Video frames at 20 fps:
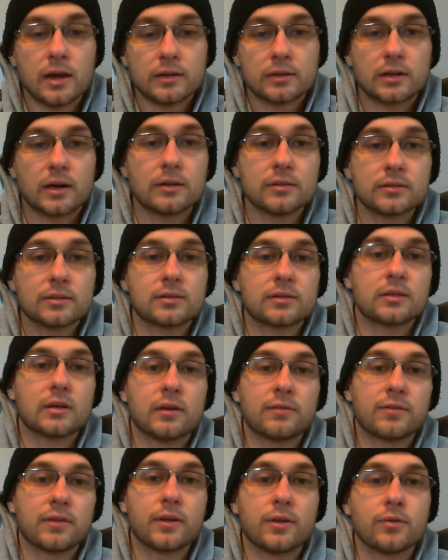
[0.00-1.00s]
Tons of
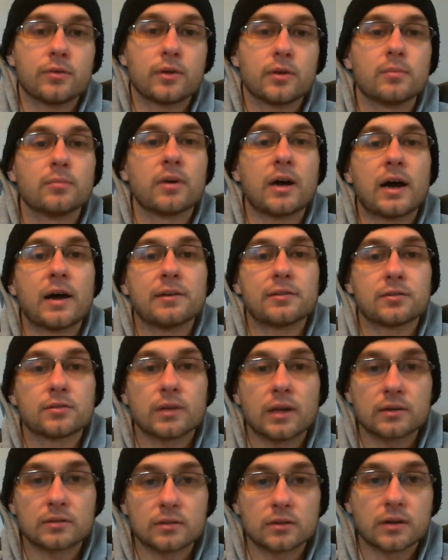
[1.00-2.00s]
stuff that you can buy, so
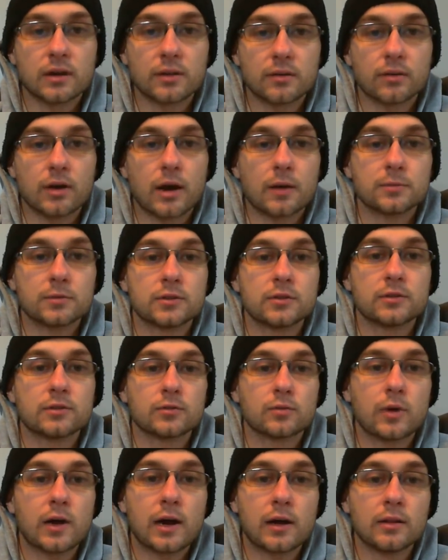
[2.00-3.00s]
that's another option as
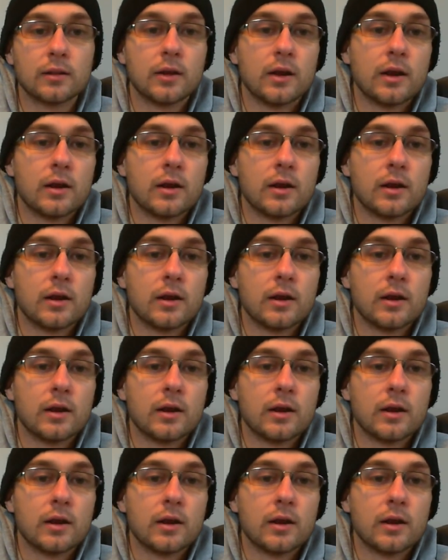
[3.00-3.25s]
well.